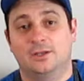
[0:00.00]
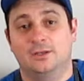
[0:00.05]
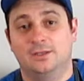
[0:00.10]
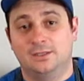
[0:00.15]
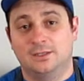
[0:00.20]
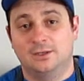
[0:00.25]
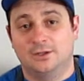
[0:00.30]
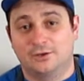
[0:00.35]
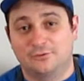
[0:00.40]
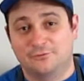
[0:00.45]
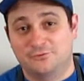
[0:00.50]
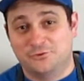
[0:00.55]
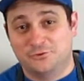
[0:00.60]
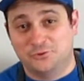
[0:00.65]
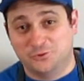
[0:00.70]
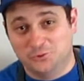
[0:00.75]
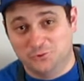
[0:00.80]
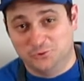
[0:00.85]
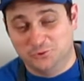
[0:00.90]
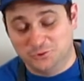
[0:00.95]
You don't need a lot of
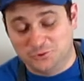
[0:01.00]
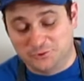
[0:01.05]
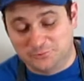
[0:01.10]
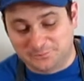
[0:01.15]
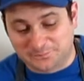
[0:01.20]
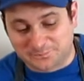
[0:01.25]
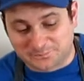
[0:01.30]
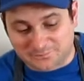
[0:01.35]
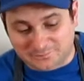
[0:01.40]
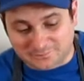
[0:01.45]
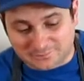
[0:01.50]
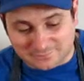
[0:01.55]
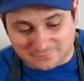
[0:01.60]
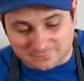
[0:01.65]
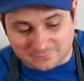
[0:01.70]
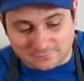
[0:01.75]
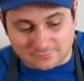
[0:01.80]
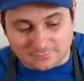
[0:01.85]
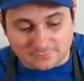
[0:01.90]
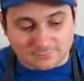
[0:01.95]
tools
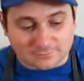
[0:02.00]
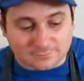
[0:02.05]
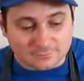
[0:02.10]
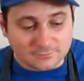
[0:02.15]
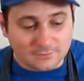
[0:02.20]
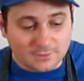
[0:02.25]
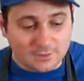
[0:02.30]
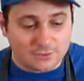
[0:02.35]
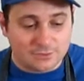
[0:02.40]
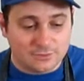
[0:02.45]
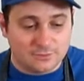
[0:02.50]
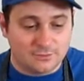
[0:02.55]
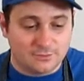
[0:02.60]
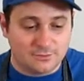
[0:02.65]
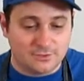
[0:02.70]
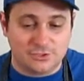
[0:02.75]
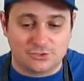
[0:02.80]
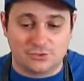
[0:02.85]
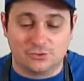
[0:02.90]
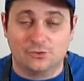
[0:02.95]

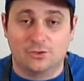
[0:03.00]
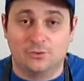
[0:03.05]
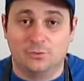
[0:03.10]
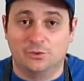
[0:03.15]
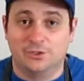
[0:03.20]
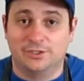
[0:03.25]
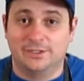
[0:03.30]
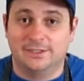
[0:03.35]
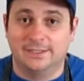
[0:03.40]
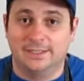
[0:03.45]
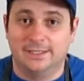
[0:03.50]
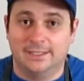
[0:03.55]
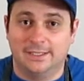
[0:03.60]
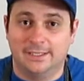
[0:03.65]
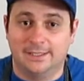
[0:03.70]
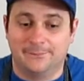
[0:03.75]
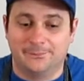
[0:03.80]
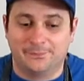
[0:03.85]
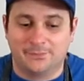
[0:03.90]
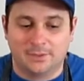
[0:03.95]
to restore a wooden
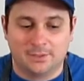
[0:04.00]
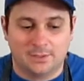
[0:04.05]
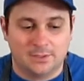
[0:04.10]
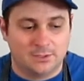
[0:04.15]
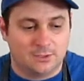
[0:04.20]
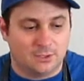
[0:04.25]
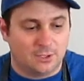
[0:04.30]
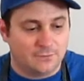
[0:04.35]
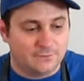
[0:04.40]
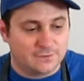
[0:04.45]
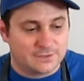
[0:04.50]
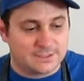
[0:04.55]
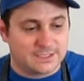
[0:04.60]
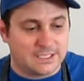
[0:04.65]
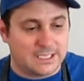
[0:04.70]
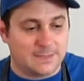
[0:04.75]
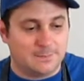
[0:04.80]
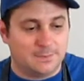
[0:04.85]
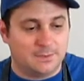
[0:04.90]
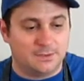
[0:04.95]
dinghy. On this
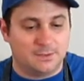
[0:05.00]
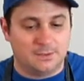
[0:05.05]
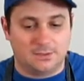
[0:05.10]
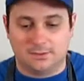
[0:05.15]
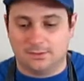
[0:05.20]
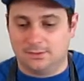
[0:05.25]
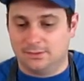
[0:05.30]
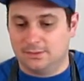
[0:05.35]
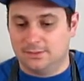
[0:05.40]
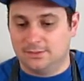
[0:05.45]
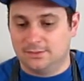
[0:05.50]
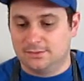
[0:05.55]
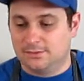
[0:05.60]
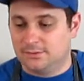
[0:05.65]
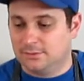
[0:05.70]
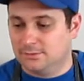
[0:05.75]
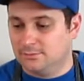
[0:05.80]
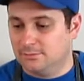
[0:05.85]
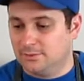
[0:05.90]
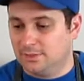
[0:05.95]
table is
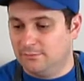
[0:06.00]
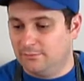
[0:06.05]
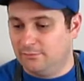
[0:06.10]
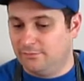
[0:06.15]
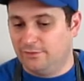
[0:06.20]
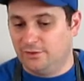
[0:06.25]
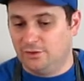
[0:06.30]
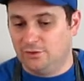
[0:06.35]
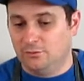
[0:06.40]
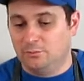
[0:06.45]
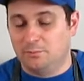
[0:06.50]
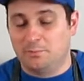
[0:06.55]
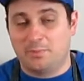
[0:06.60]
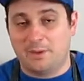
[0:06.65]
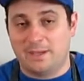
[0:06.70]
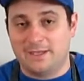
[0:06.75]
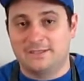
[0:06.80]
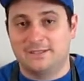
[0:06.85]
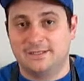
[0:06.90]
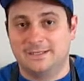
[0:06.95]
everything you'll
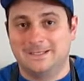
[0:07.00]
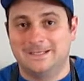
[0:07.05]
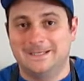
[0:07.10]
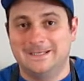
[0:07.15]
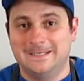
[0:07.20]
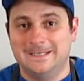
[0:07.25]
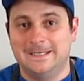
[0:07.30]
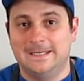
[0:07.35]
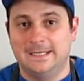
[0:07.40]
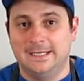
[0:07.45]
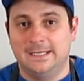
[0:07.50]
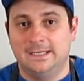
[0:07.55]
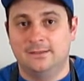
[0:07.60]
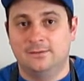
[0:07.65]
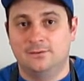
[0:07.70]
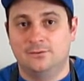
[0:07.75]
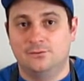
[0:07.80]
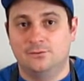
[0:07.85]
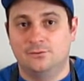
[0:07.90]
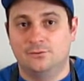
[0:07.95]
basically
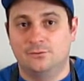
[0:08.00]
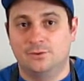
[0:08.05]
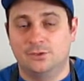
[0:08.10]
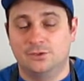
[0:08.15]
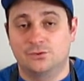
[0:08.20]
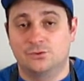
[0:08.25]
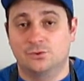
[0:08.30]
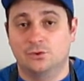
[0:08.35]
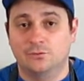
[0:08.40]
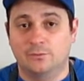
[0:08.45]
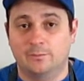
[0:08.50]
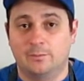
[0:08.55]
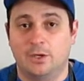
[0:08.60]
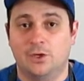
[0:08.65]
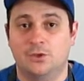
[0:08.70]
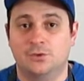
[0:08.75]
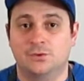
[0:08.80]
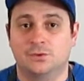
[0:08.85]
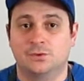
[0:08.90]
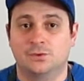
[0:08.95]
need to restore the
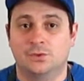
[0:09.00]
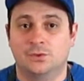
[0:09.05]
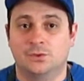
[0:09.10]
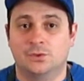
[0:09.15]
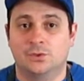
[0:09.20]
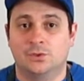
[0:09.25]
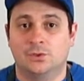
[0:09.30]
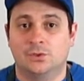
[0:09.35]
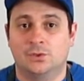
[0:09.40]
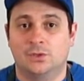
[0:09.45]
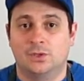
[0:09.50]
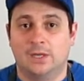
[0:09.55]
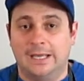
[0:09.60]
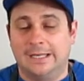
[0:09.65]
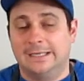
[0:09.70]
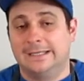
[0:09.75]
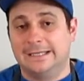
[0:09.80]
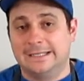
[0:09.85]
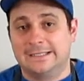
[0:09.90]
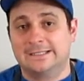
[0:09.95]
boat
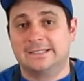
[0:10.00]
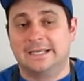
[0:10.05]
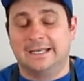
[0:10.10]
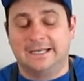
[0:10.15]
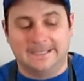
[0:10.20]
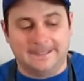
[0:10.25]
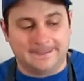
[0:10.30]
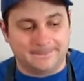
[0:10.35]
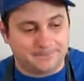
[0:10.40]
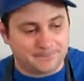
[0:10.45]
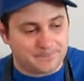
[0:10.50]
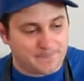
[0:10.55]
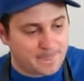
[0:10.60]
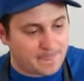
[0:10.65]
and get sailing.